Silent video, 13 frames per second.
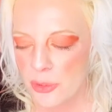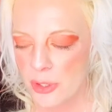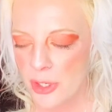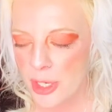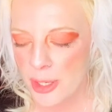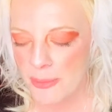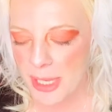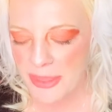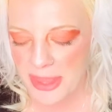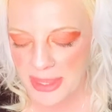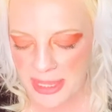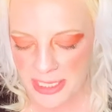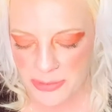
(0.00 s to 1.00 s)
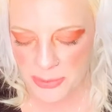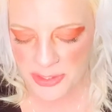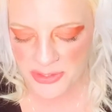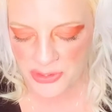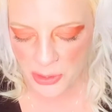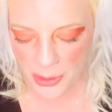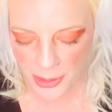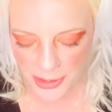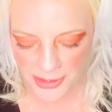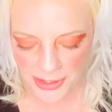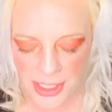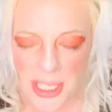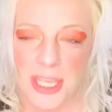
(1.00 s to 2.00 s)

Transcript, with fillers: I think that's what it's called.